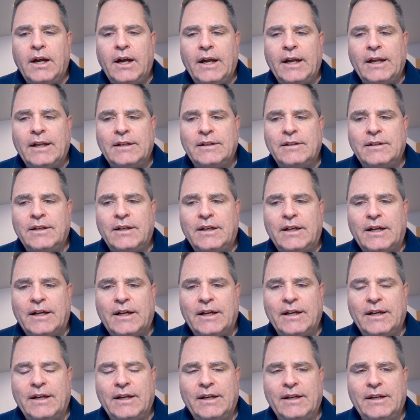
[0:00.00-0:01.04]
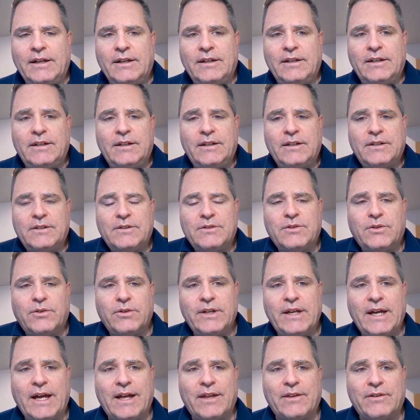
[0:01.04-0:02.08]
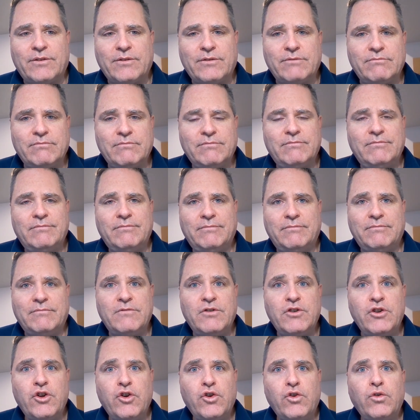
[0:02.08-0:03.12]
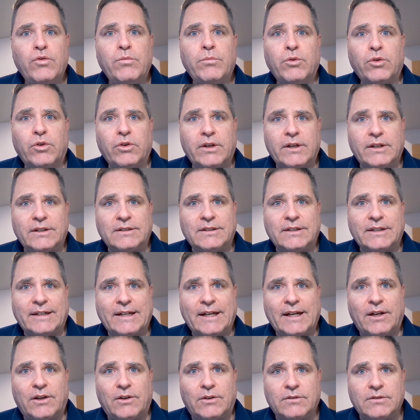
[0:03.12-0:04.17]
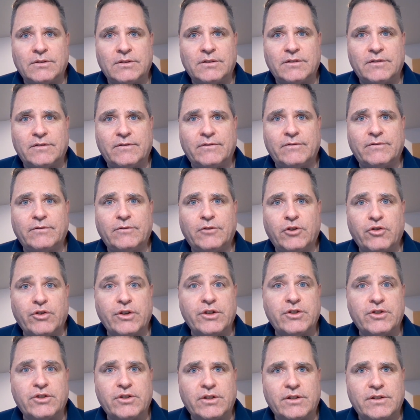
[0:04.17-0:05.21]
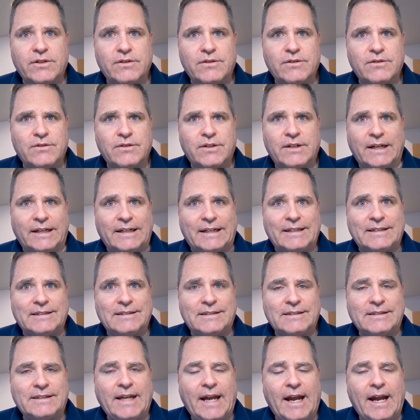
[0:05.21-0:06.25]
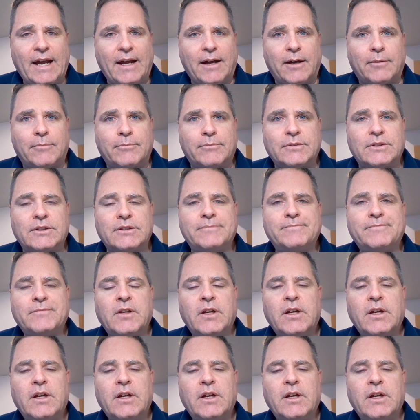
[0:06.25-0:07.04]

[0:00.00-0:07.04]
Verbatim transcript: And, uh, and so, yeah, there are numerous accounts of Christians getting scammed